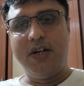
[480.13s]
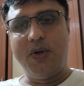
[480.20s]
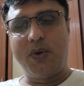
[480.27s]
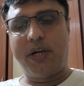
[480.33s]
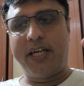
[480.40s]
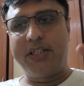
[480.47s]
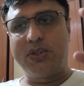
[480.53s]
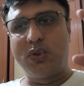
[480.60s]

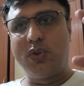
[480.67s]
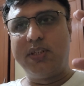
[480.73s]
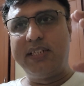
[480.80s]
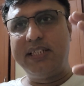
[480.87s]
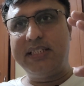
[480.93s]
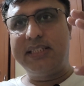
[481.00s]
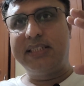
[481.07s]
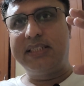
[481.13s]
Okay, so
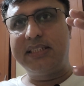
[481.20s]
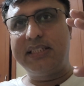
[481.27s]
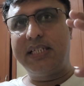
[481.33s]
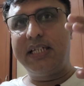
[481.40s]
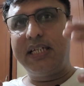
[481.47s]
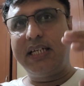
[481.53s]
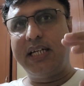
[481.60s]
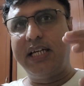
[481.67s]
this
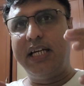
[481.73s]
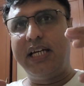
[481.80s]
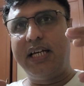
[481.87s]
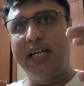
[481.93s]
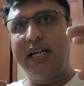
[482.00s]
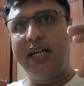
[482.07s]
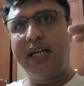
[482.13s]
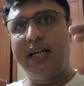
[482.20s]

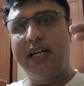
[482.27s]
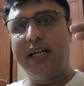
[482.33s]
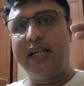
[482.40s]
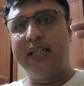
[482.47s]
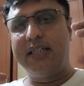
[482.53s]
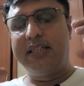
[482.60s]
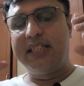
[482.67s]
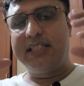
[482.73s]

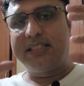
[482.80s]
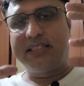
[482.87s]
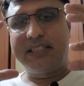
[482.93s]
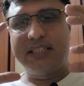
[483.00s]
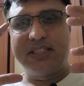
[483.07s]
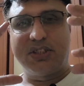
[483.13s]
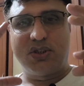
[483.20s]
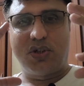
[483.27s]

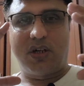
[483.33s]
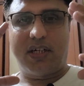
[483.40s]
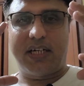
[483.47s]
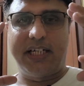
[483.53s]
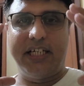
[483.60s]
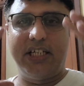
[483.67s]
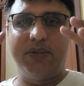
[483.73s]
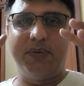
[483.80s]
is not
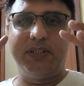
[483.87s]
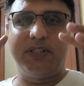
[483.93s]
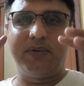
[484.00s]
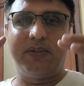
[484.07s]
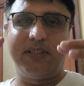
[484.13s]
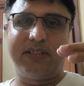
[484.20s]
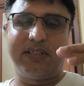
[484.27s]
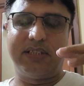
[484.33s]
an
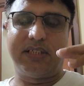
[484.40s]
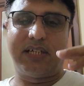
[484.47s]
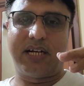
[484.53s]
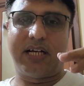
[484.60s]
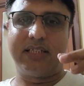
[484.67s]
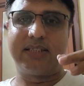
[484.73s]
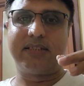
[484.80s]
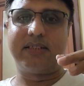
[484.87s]
individualistic
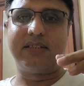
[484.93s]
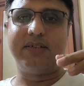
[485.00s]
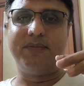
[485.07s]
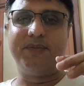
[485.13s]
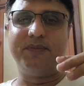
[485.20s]
task.